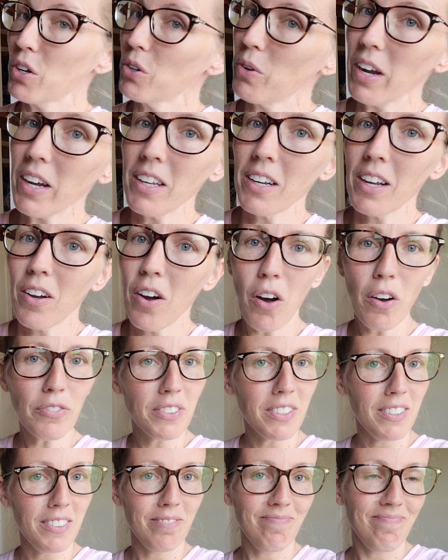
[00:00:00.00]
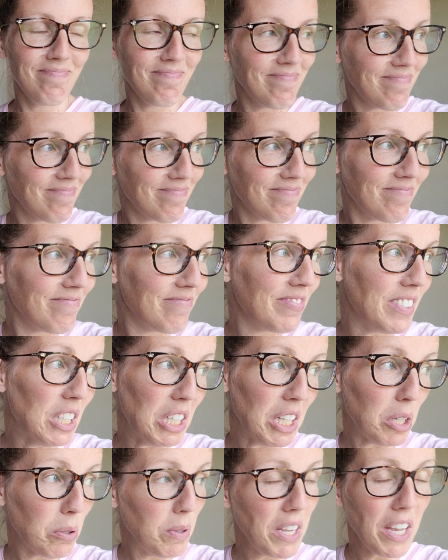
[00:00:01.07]
Greg and I often feel
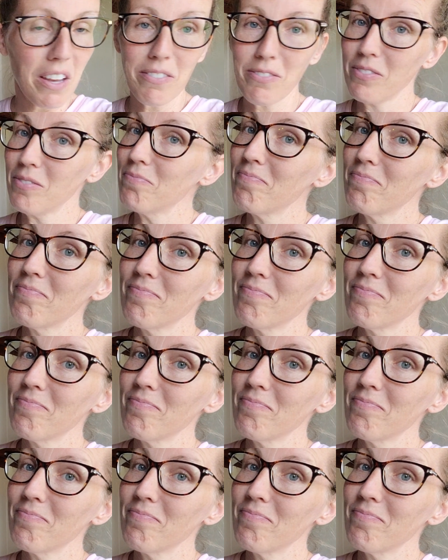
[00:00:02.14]
like we have